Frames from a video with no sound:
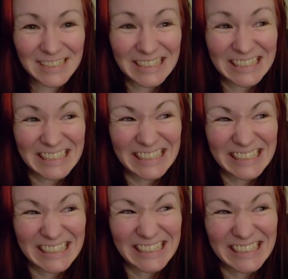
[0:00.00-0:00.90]

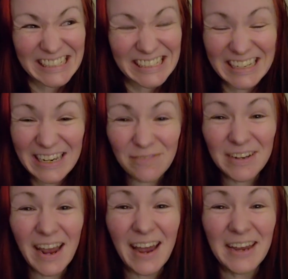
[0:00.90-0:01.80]

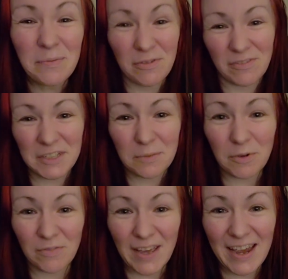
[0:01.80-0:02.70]
even I'm a victim
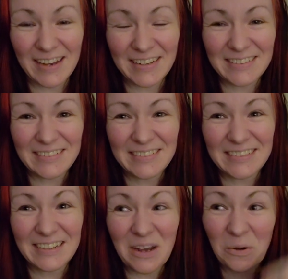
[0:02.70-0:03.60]
of that,
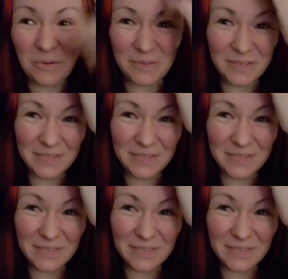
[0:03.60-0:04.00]
you know,